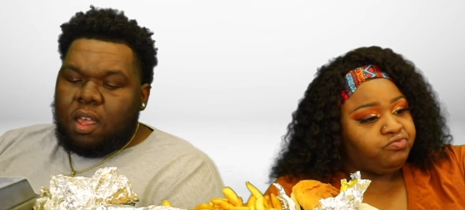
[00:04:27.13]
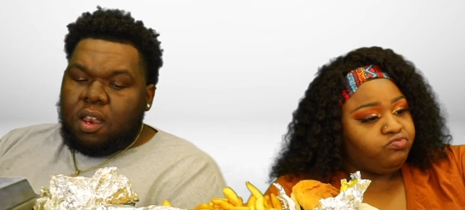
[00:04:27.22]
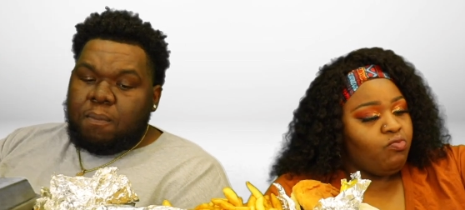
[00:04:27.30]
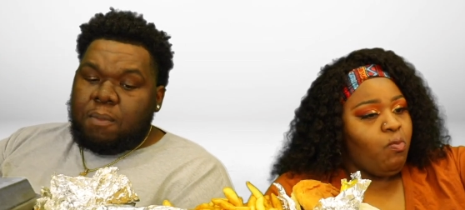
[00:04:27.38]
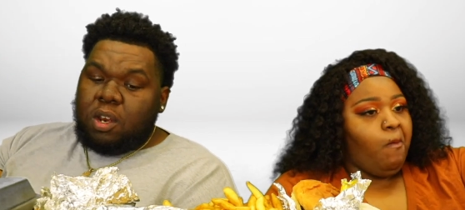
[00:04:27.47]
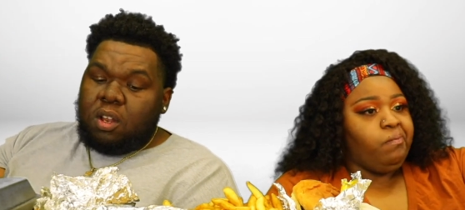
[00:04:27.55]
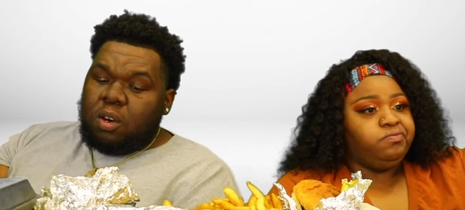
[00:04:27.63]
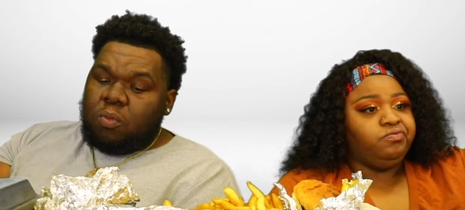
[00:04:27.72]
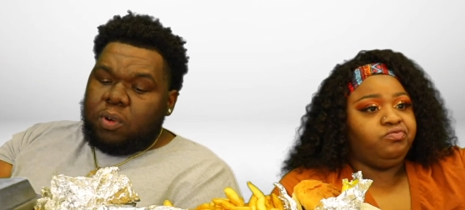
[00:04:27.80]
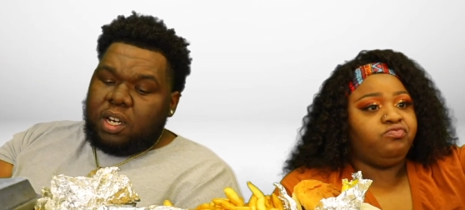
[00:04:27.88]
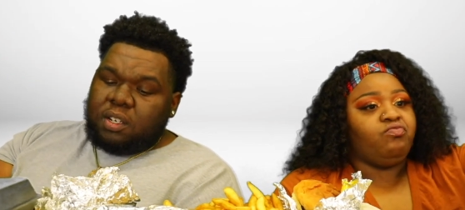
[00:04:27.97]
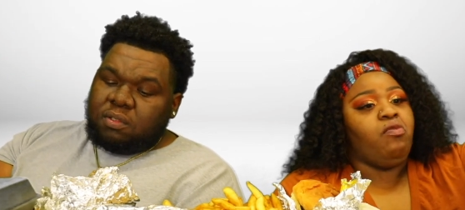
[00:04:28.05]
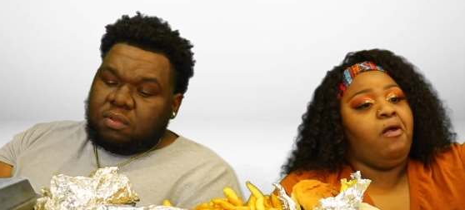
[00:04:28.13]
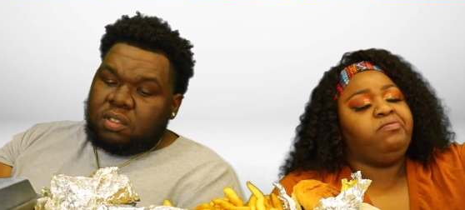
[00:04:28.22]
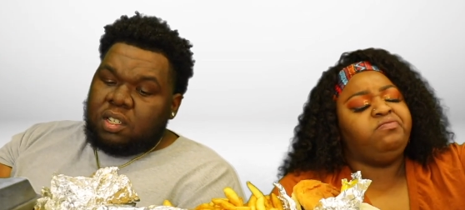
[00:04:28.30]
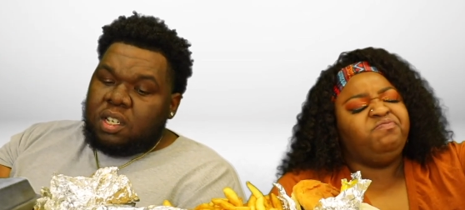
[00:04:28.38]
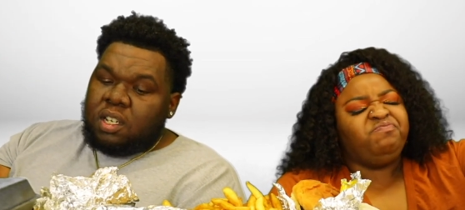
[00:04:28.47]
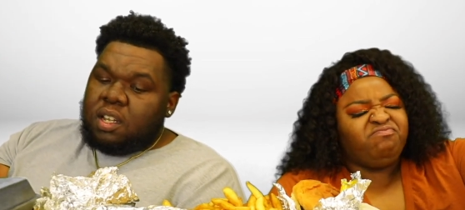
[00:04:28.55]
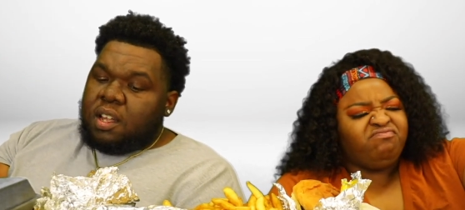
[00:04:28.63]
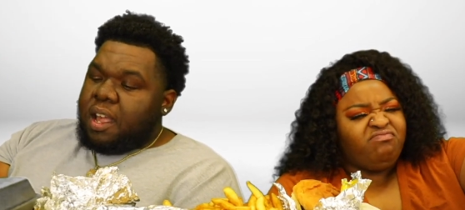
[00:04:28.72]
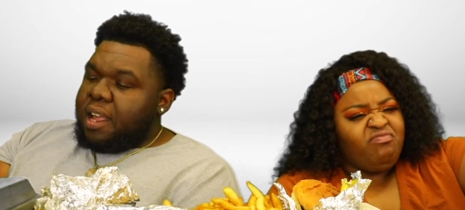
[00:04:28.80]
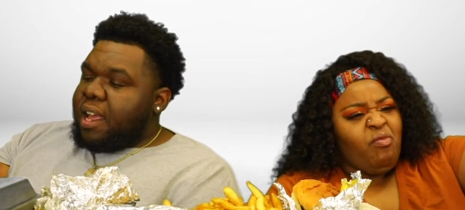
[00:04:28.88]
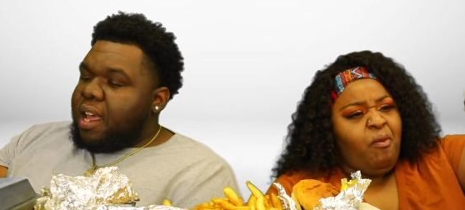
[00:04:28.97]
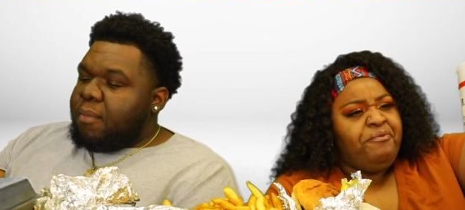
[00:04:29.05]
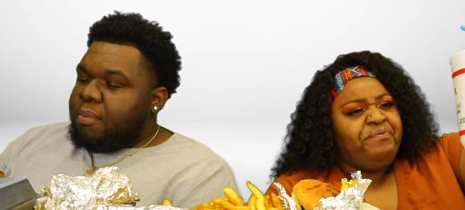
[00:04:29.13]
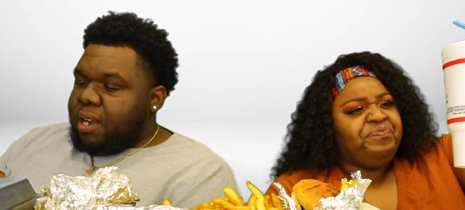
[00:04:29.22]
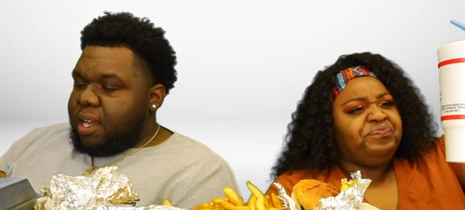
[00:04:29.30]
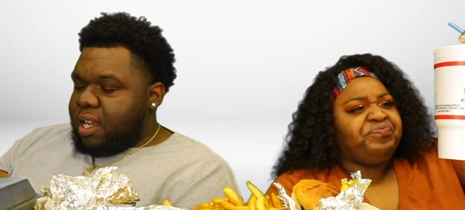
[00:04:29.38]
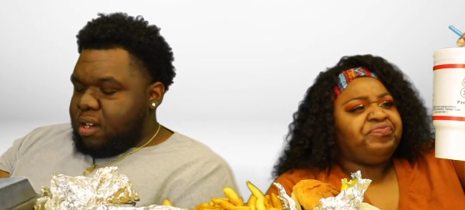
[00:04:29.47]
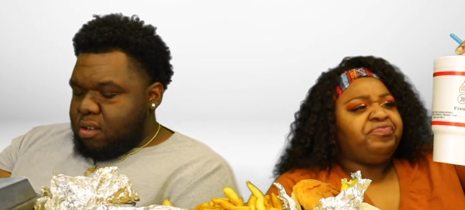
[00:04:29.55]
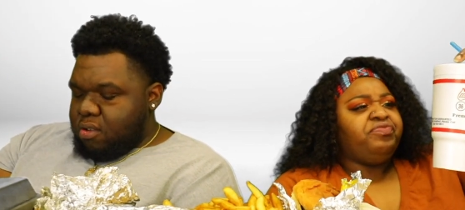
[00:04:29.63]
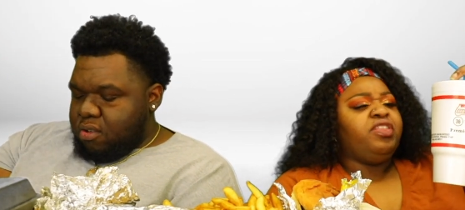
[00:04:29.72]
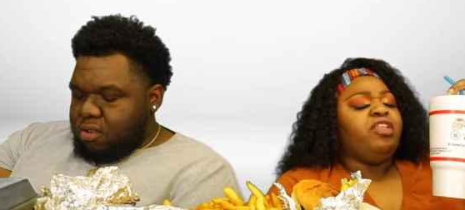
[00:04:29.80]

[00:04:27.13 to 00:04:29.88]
Speaker 1: In the middle of the winter. Ain't got to break out no